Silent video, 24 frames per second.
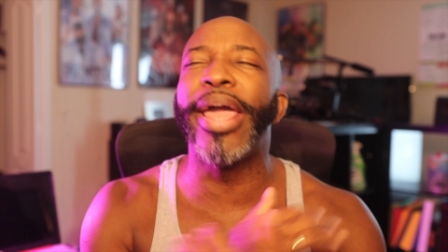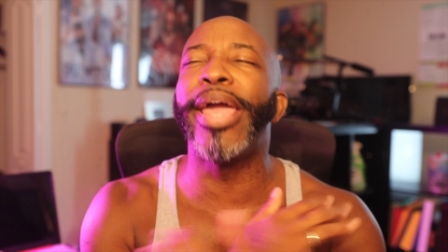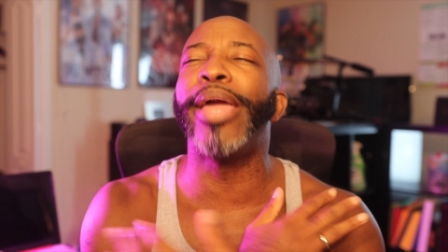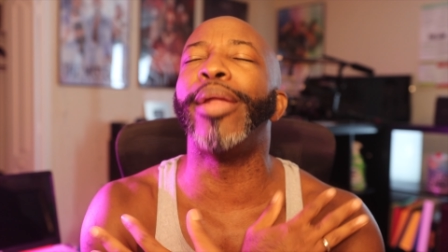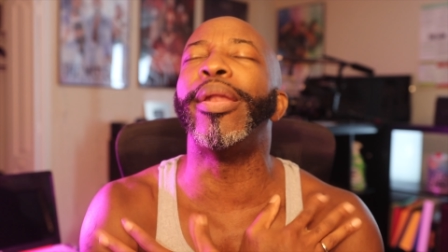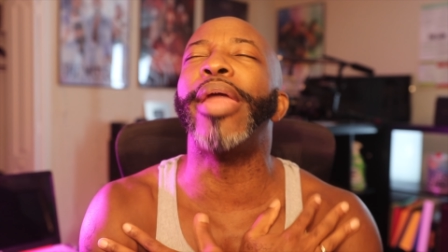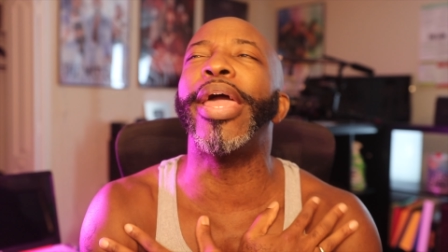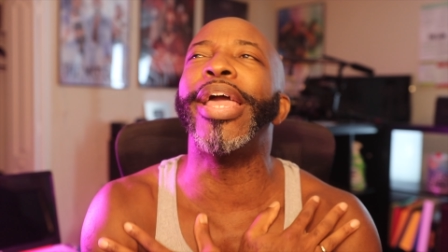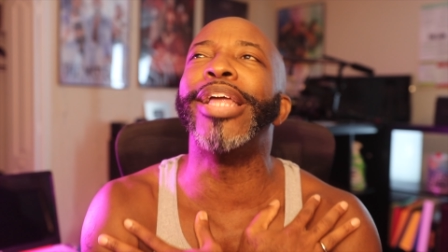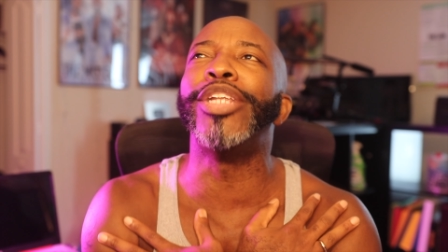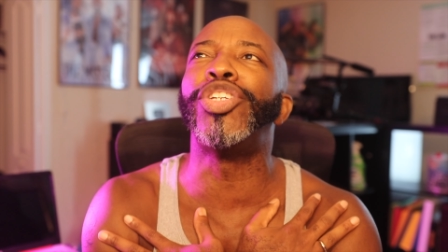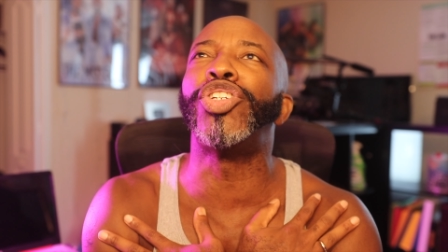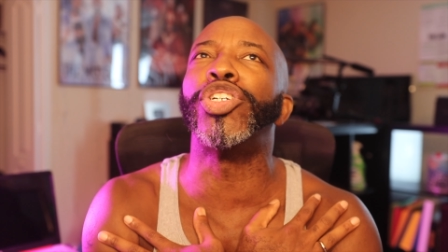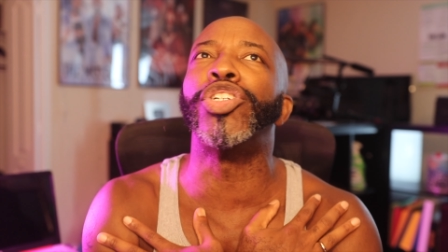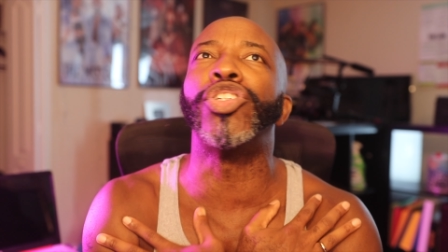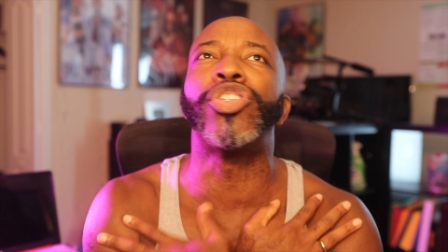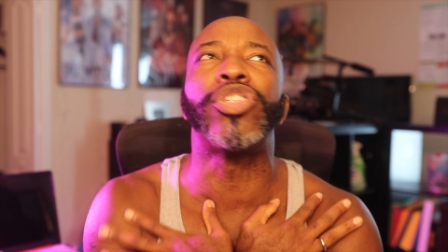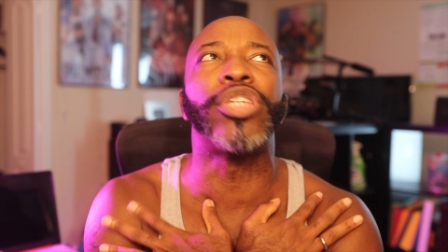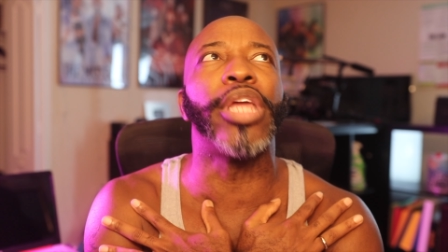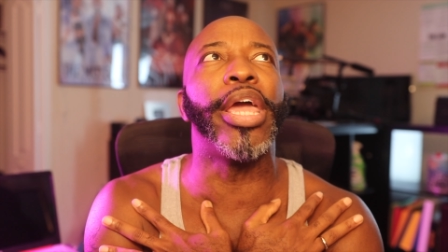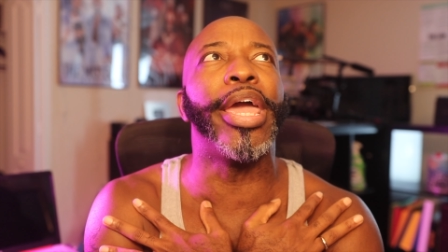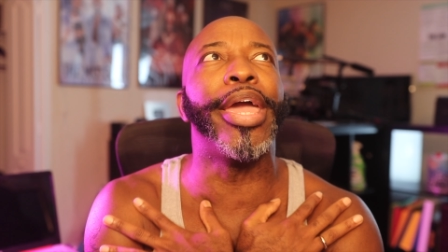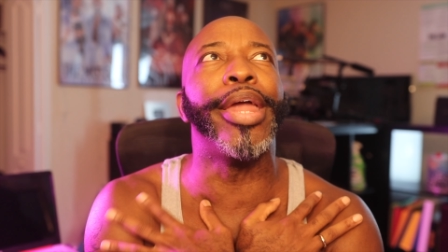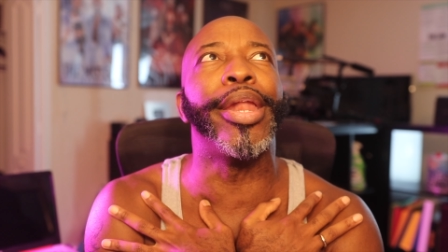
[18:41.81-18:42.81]

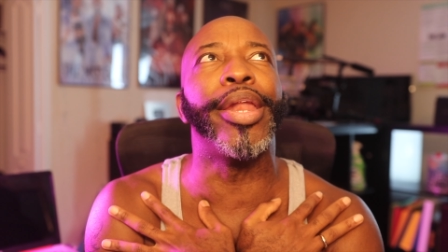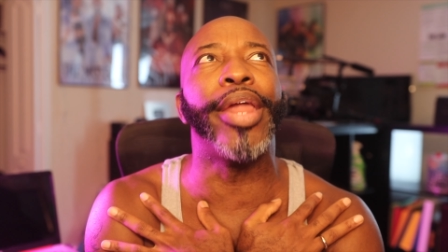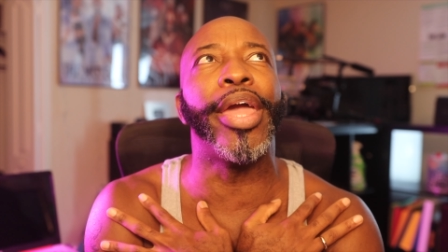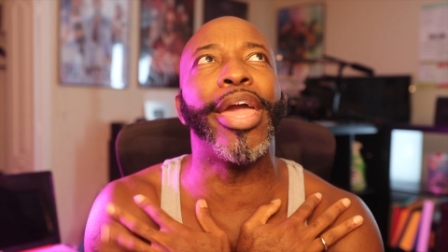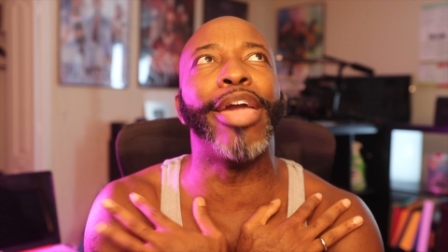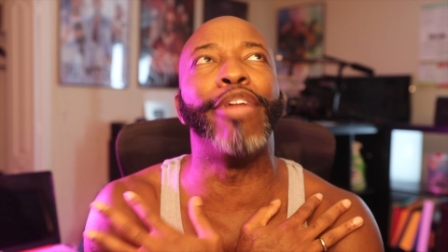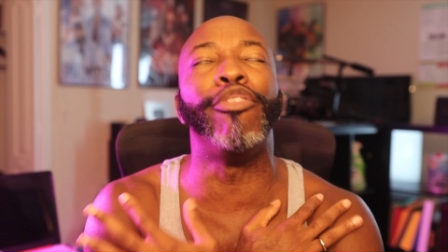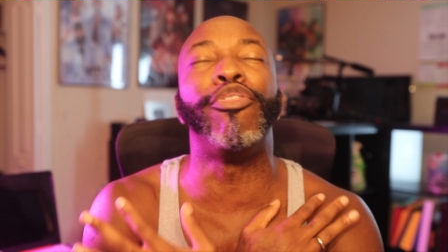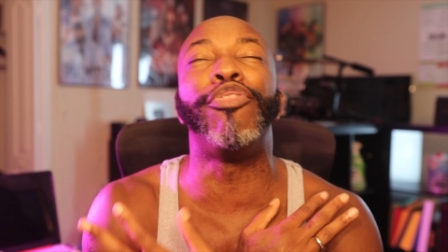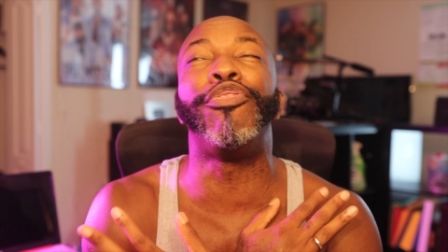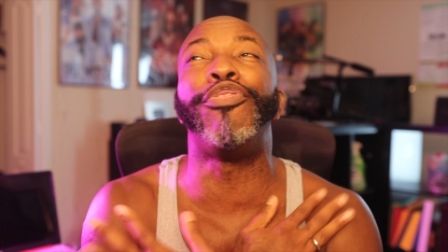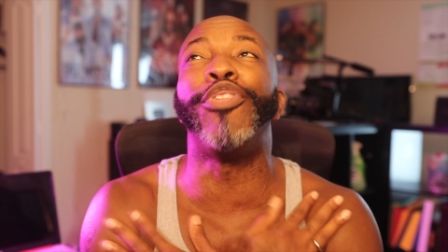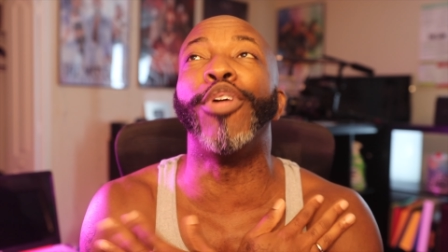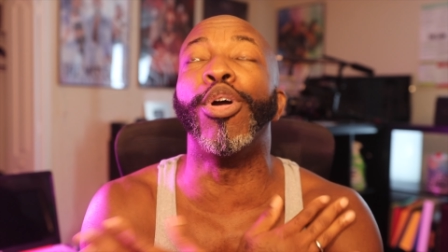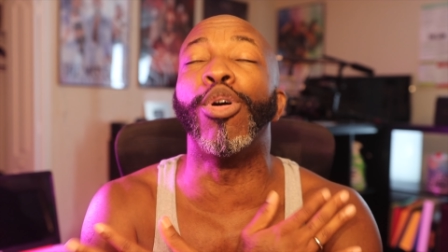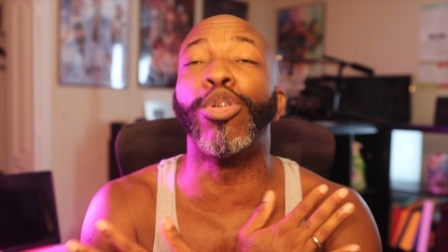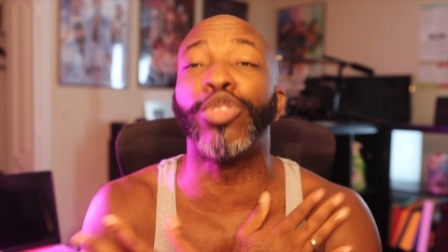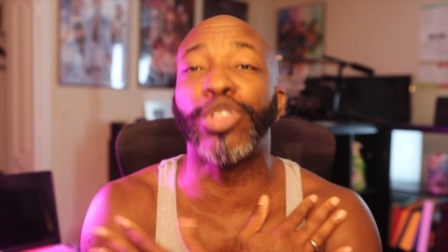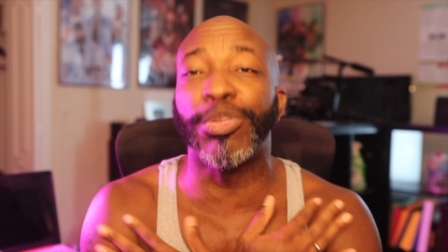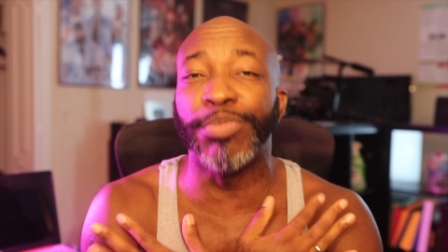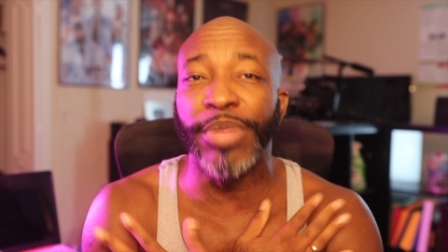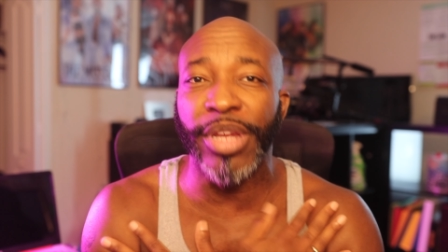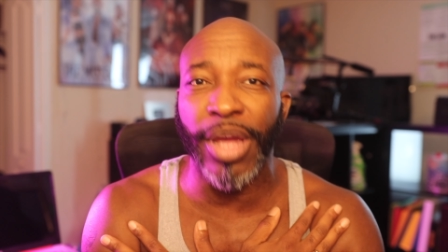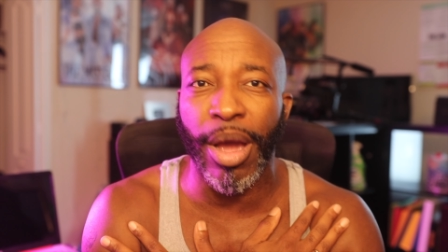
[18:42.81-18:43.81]
It
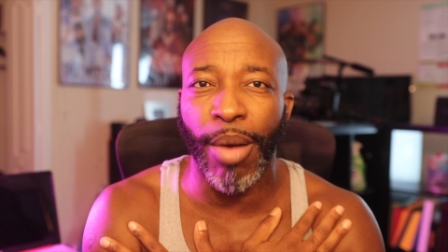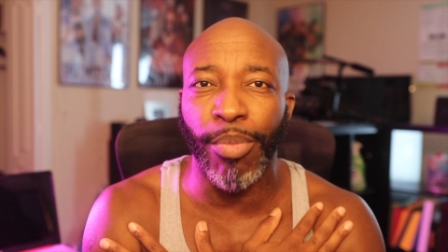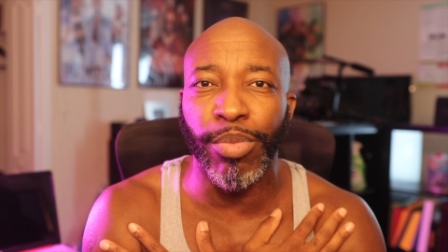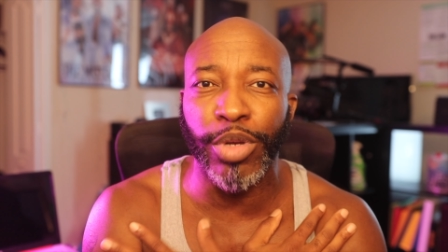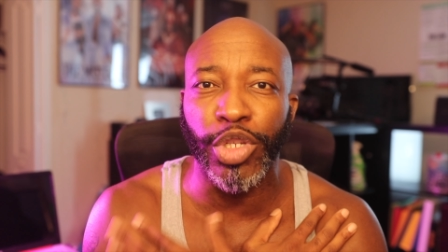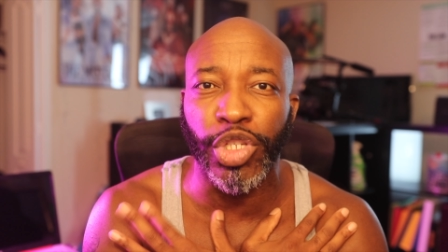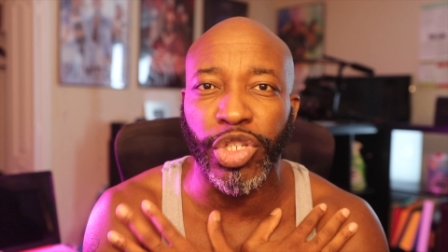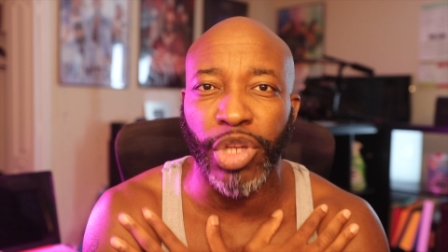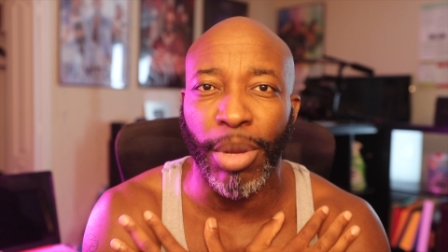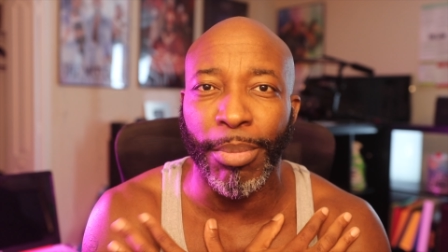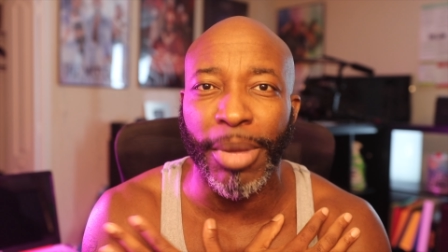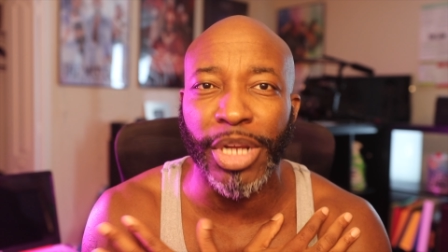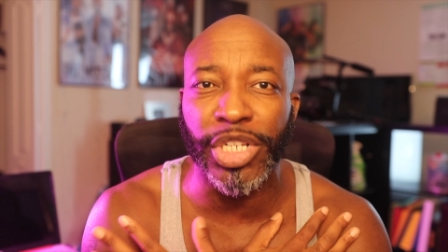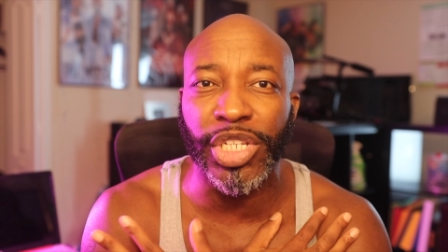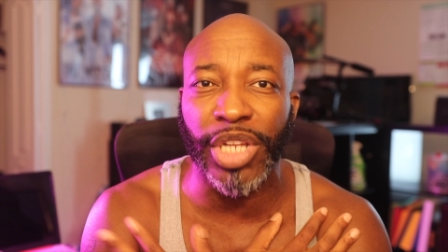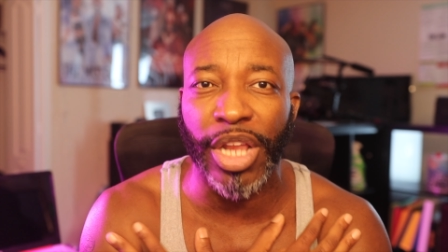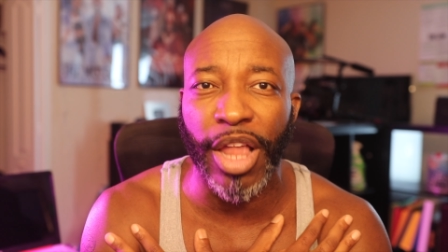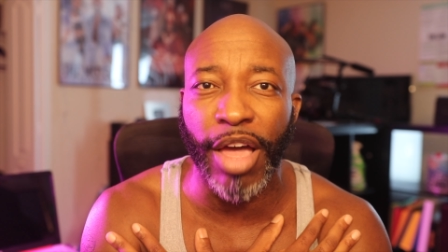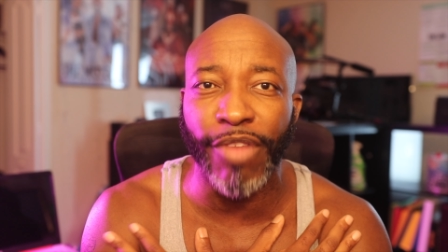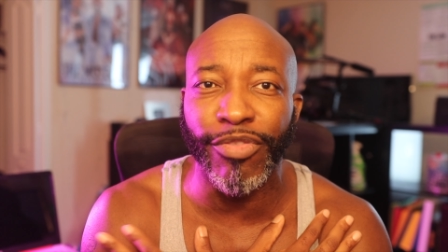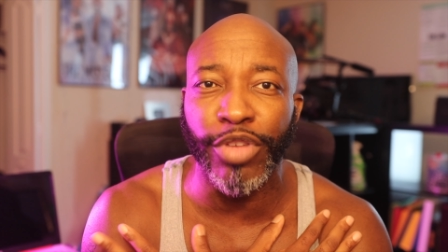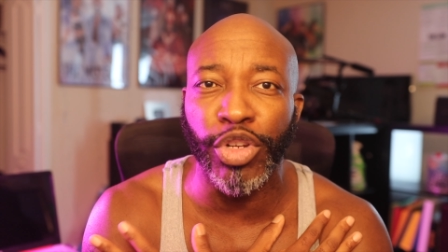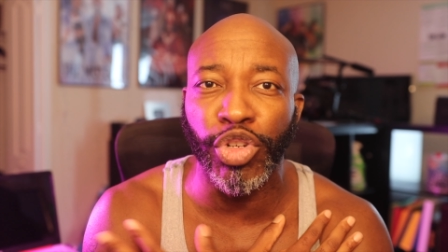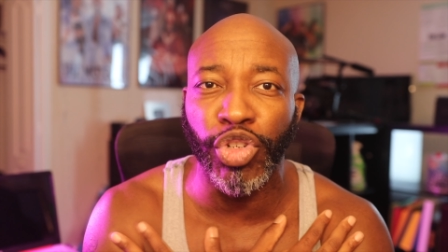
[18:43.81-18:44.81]
fills me up with so much
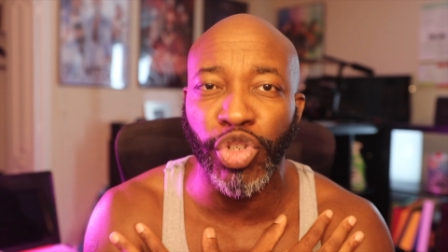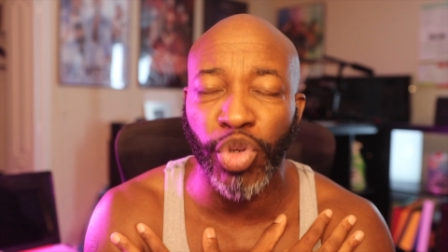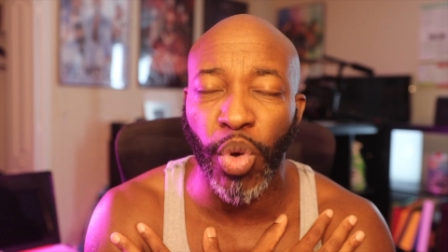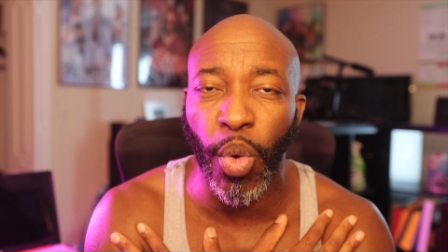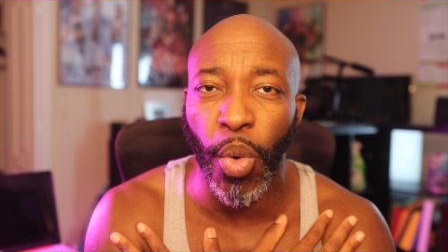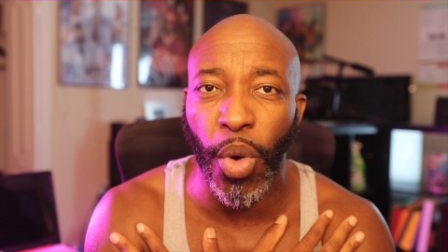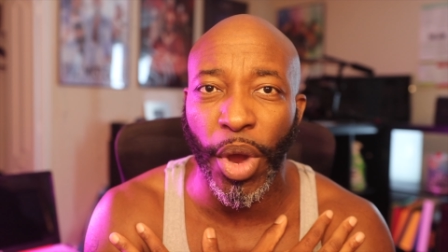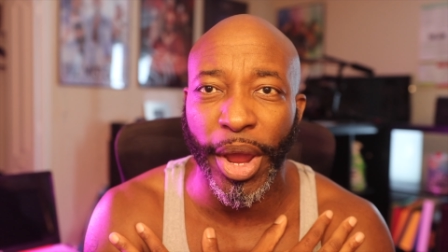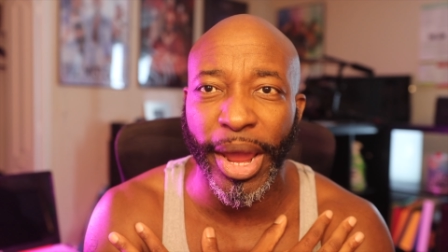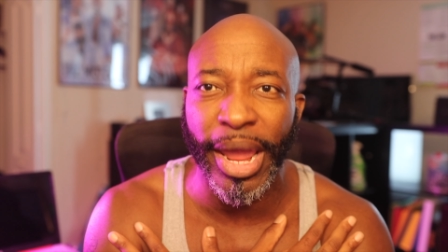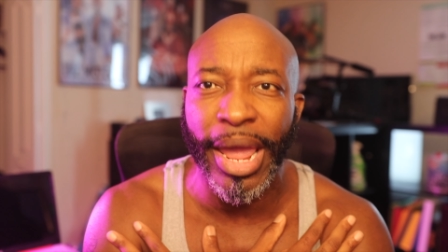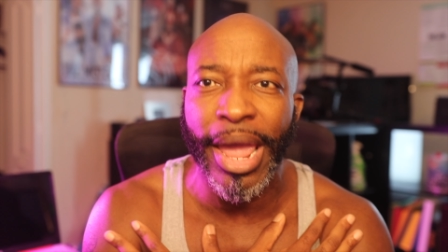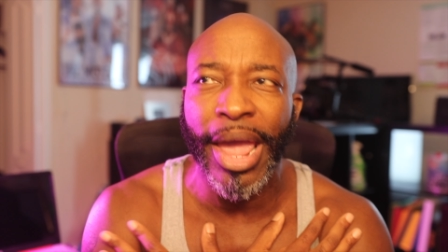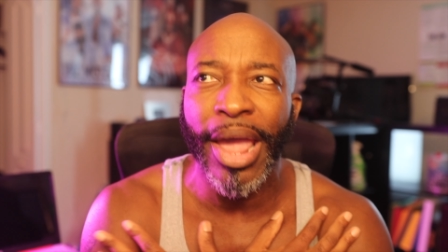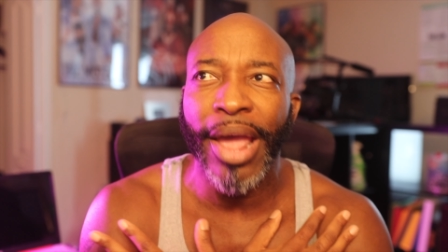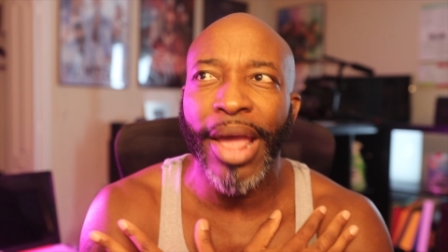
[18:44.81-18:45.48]
love and joy